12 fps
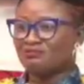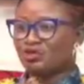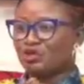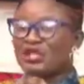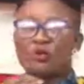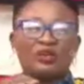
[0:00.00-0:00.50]

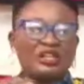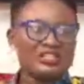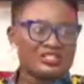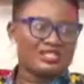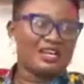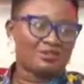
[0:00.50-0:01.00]
So they won't
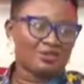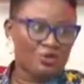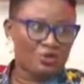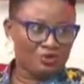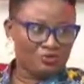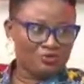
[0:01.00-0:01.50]
listen at
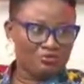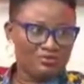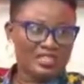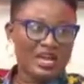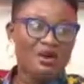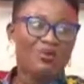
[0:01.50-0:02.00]
all.
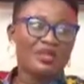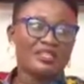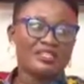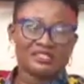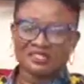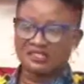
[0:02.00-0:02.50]
The
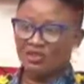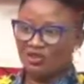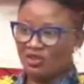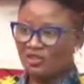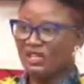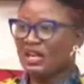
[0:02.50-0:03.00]
awareness
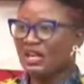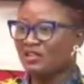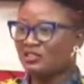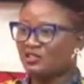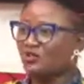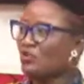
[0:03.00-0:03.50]
on that
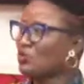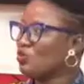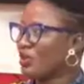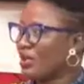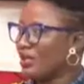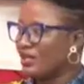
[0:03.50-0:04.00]
angle won't
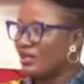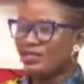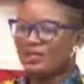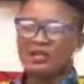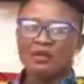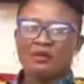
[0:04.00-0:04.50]
work.
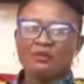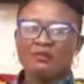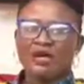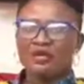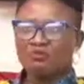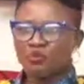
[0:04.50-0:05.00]

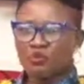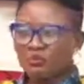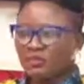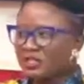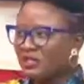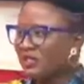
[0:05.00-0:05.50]
But
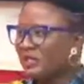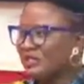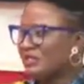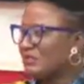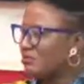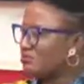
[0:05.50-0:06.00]
probably
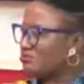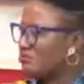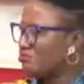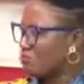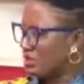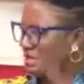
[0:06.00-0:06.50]
let's
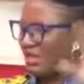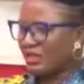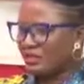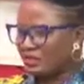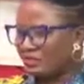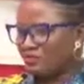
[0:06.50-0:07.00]

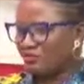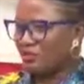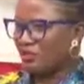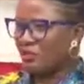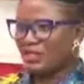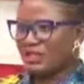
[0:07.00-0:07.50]
pretend
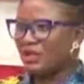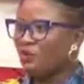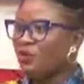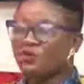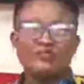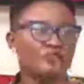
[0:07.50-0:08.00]
for a minute that
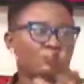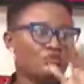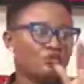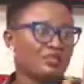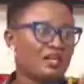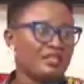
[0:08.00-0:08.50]
we don't even
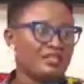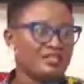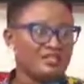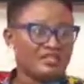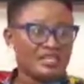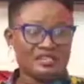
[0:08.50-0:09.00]
know that
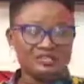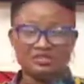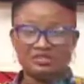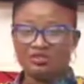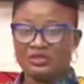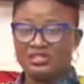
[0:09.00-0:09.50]
it has
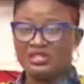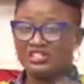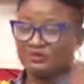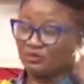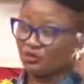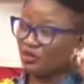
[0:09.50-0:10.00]
to do with their
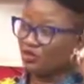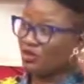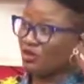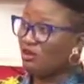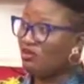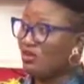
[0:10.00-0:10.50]
spiritual